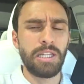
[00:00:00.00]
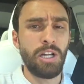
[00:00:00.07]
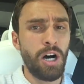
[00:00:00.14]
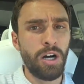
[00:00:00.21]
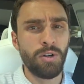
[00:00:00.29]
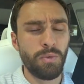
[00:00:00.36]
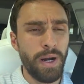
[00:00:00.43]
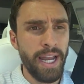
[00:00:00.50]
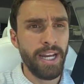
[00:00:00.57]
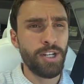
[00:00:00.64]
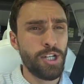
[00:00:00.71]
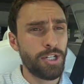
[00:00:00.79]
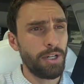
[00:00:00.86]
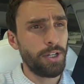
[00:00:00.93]

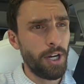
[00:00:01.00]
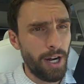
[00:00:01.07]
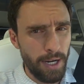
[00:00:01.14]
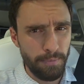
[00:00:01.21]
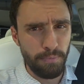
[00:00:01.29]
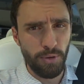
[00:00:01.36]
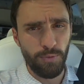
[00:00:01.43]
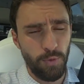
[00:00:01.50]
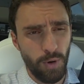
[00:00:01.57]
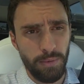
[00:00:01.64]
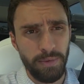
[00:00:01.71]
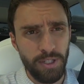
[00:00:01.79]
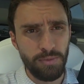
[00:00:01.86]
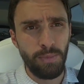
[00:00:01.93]
long-range,
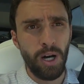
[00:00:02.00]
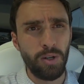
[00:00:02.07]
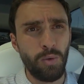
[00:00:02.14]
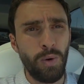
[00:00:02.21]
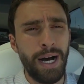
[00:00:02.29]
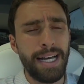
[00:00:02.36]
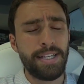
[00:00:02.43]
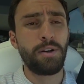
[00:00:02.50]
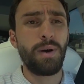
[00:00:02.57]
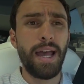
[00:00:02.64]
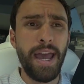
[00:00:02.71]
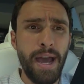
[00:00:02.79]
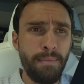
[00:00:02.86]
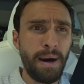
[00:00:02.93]
non-performance Model Y. So
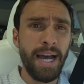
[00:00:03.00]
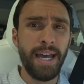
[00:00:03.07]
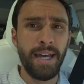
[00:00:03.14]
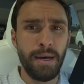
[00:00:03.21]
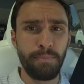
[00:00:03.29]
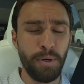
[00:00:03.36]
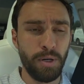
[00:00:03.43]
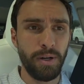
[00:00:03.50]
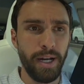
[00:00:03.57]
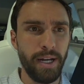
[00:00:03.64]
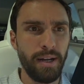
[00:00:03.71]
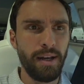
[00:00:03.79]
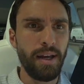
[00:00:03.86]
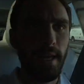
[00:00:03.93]
am I a hypocrite?
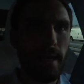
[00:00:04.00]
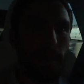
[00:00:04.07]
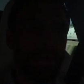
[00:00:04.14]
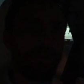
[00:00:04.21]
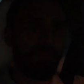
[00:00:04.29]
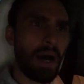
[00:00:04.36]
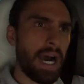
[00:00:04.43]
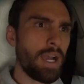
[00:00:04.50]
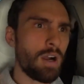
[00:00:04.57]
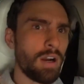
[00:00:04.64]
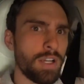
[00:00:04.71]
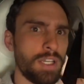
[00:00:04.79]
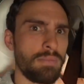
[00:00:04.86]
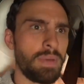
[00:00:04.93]
My
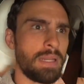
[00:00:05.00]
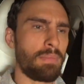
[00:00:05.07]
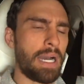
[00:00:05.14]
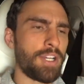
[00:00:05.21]
argument, my